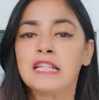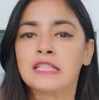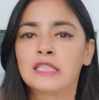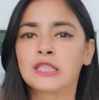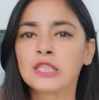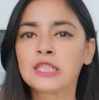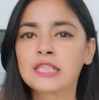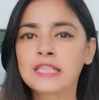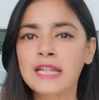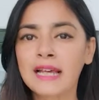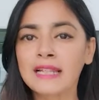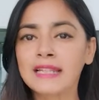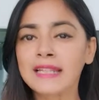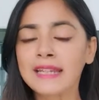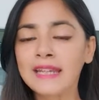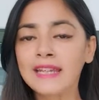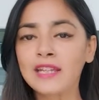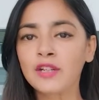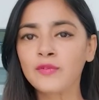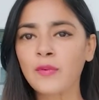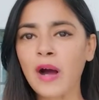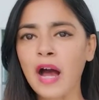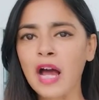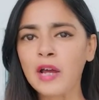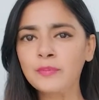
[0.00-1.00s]
So
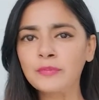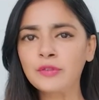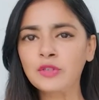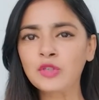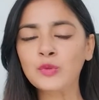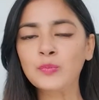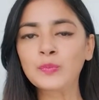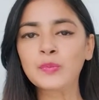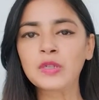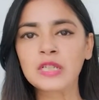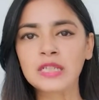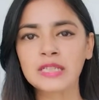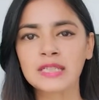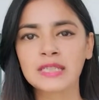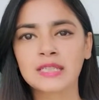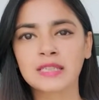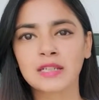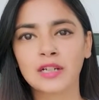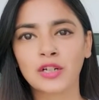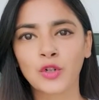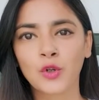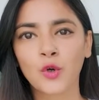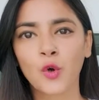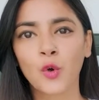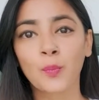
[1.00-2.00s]
Delhi Environment
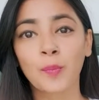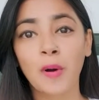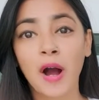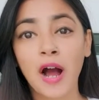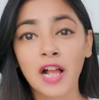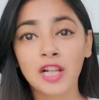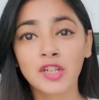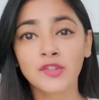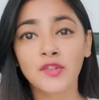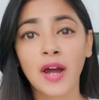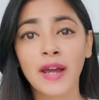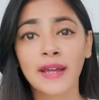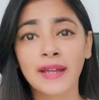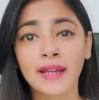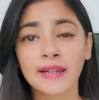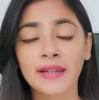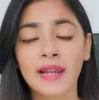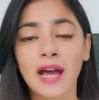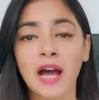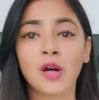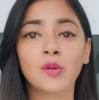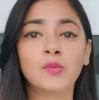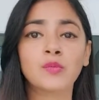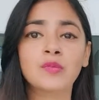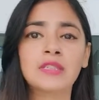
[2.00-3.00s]
Minister Gopal Rai
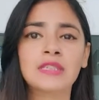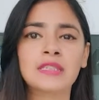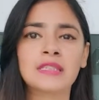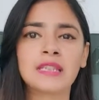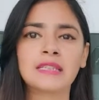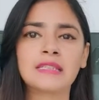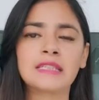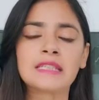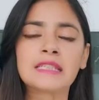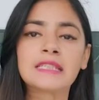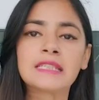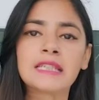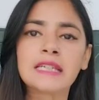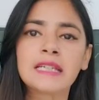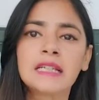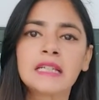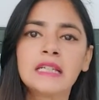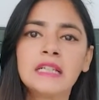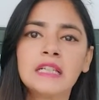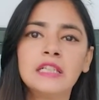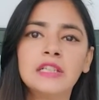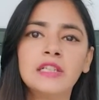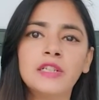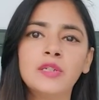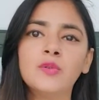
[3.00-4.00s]
announced that the
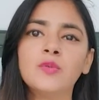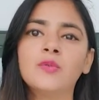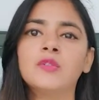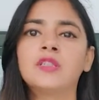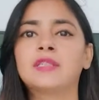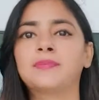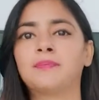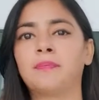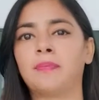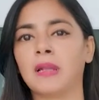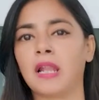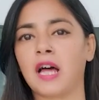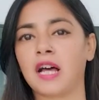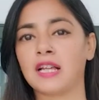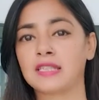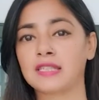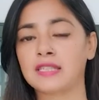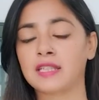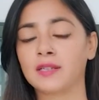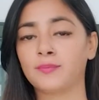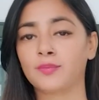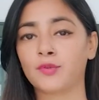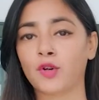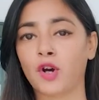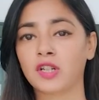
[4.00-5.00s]
single-use
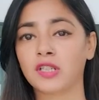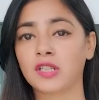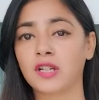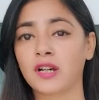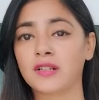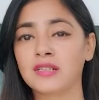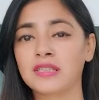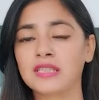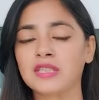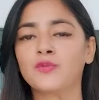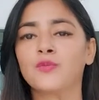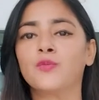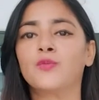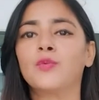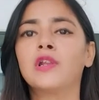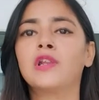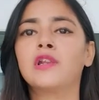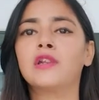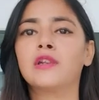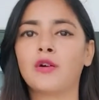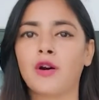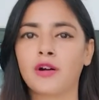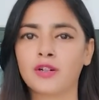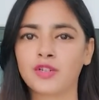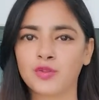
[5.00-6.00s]
plastic products
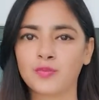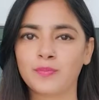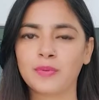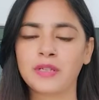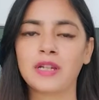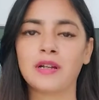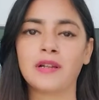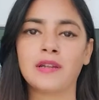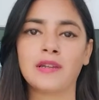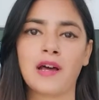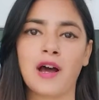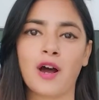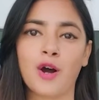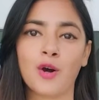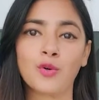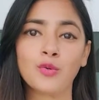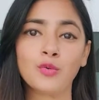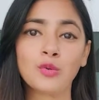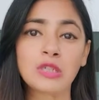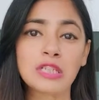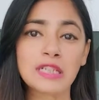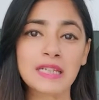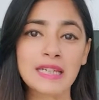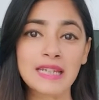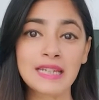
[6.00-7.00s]
will not be
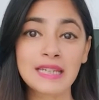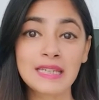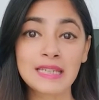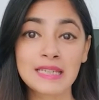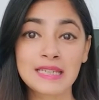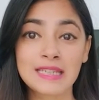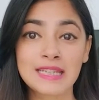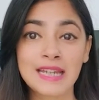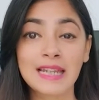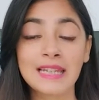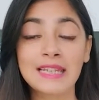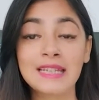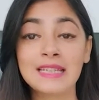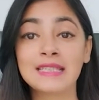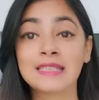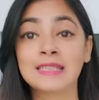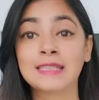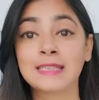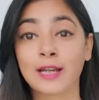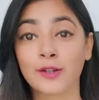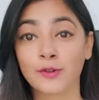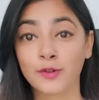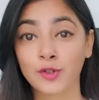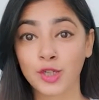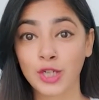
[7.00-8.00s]
allowed in Delhi
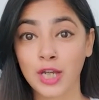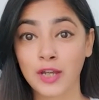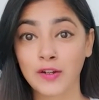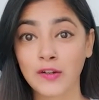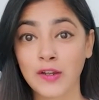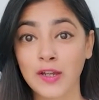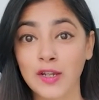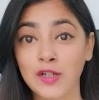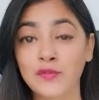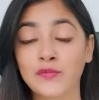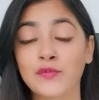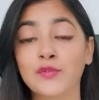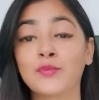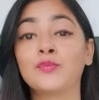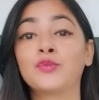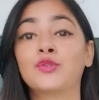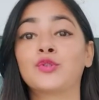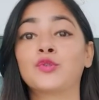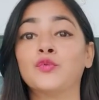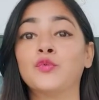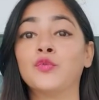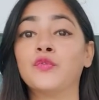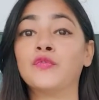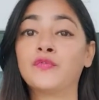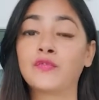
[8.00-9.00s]
Secretariat from
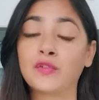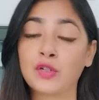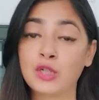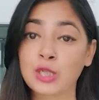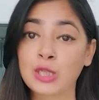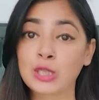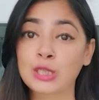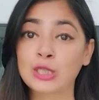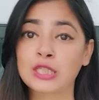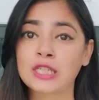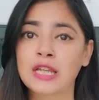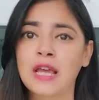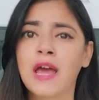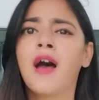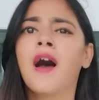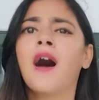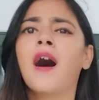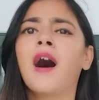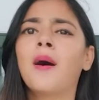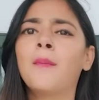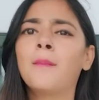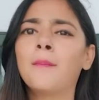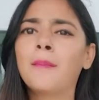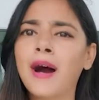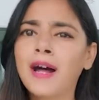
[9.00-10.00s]
June 1st,
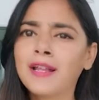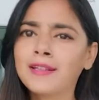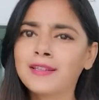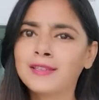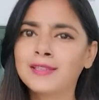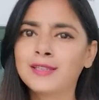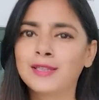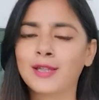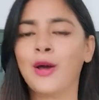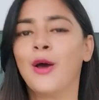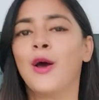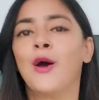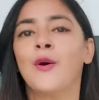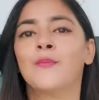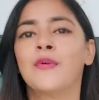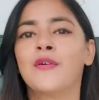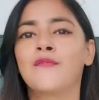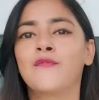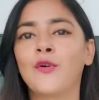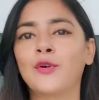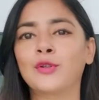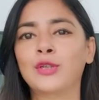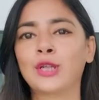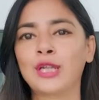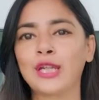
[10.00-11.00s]
a month
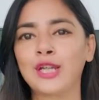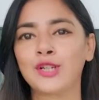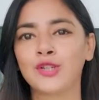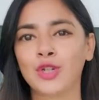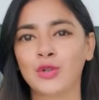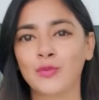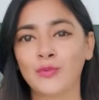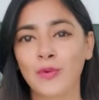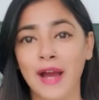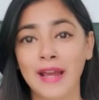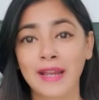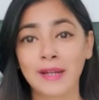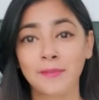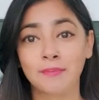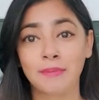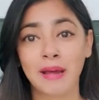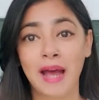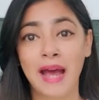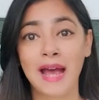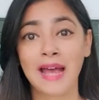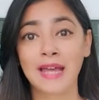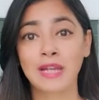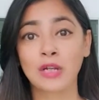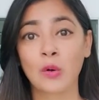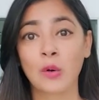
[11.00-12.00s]
before the nationwide
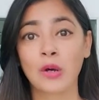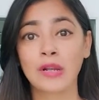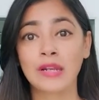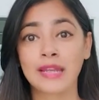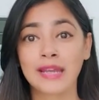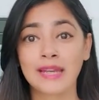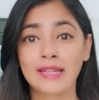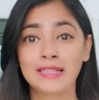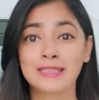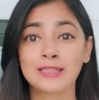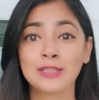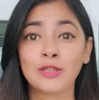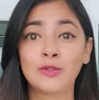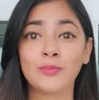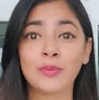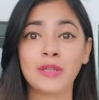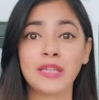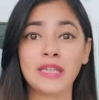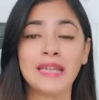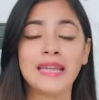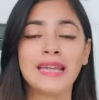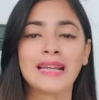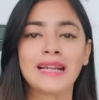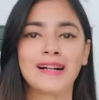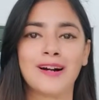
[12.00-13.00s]
ban on
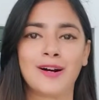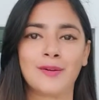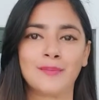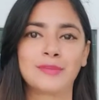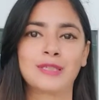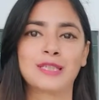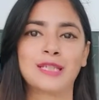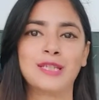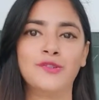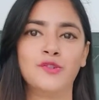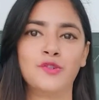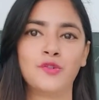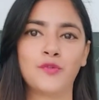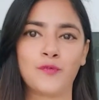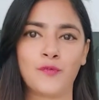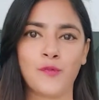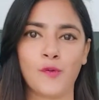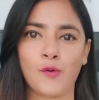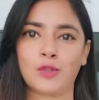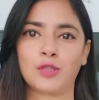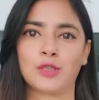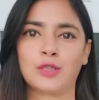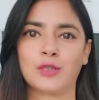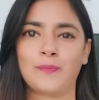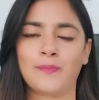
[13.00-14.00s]
SUP comes into
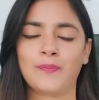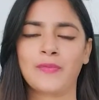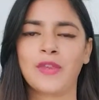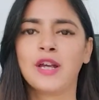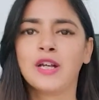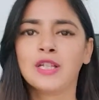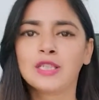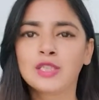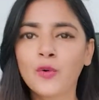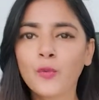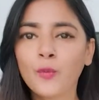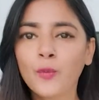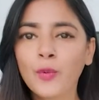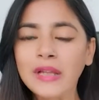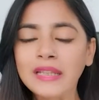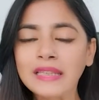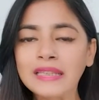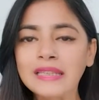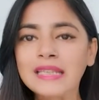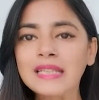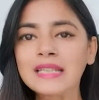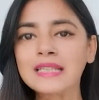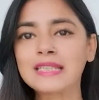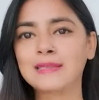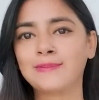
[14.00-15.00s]
force. So
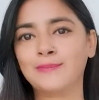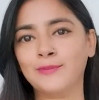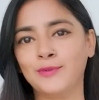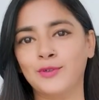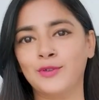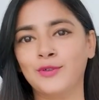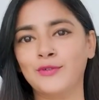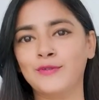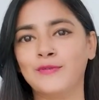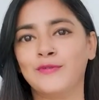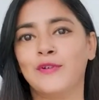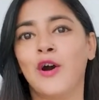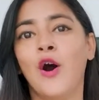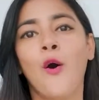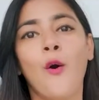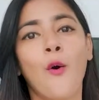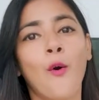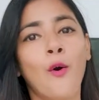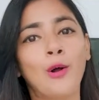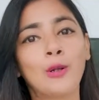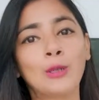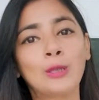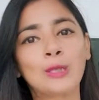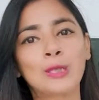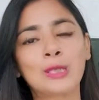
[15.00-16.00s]
with this move,
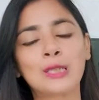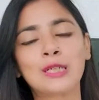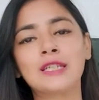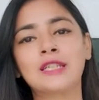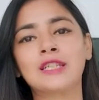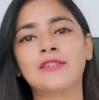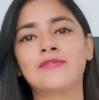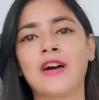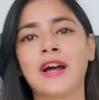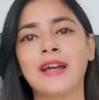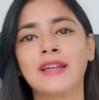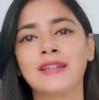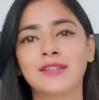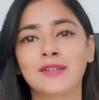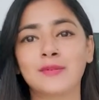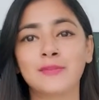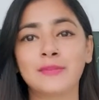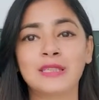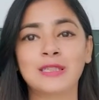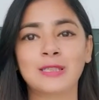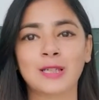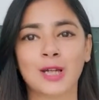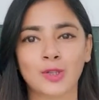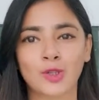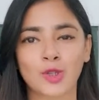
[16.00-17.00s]
alternative
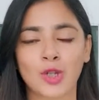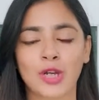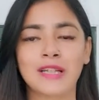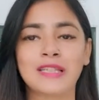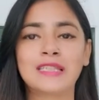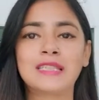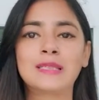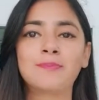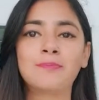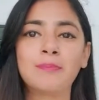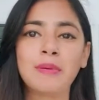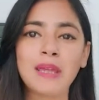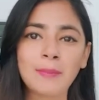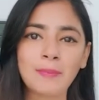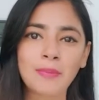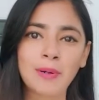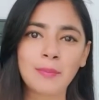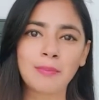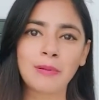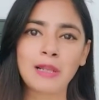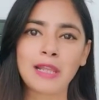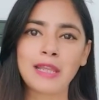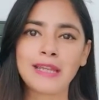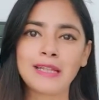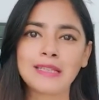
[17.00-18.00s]
items such as
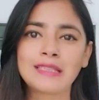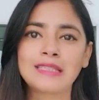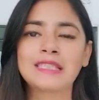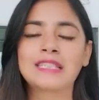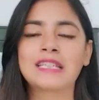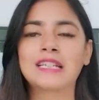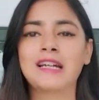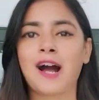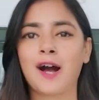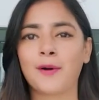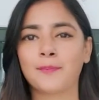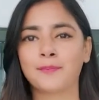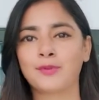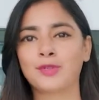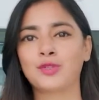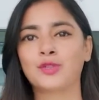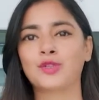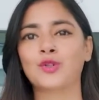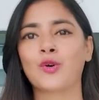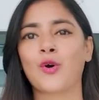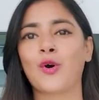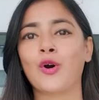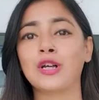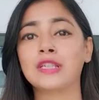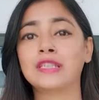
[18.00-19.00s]
paper plates, cups,
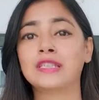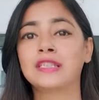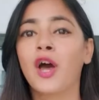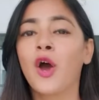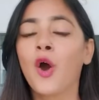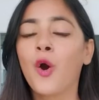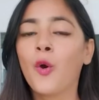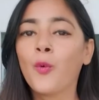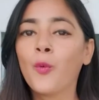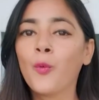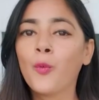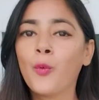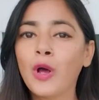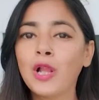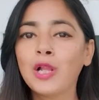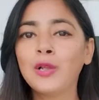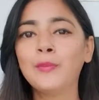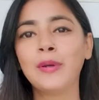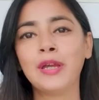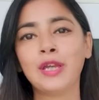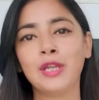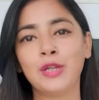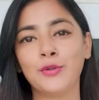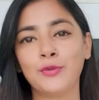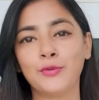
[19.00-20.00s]
straws will
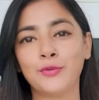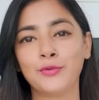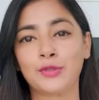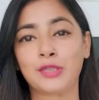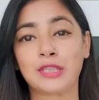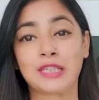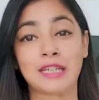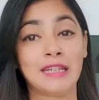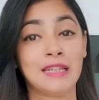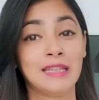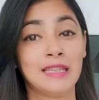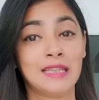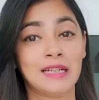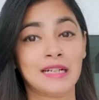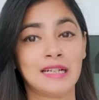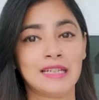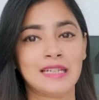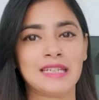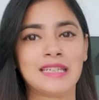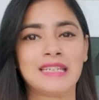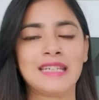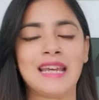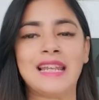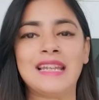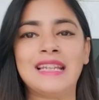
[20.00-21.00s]
be used in
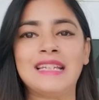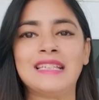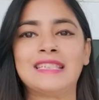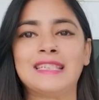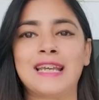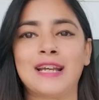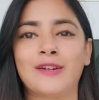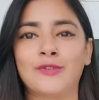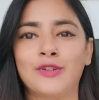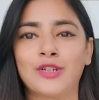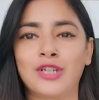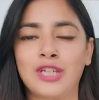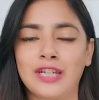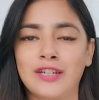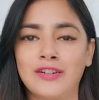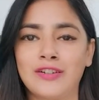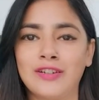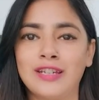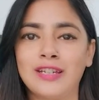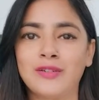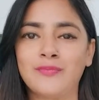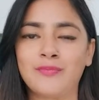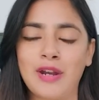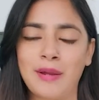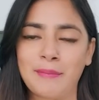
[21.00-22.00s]
the Delhi
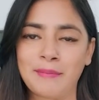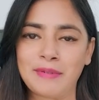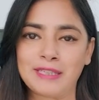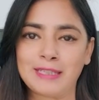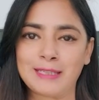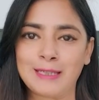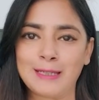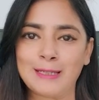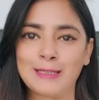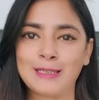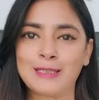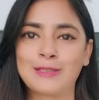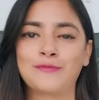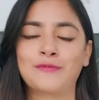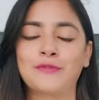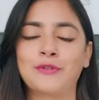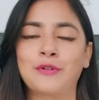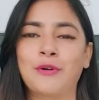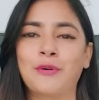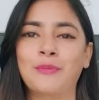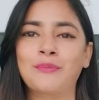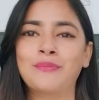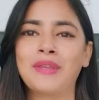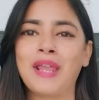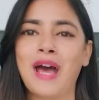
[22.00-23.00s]
Secretariat premises
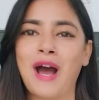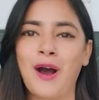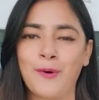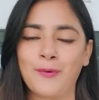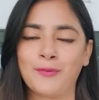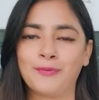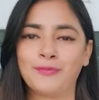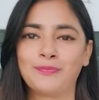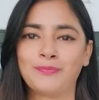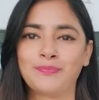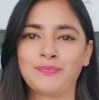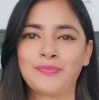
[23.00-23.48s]
from now.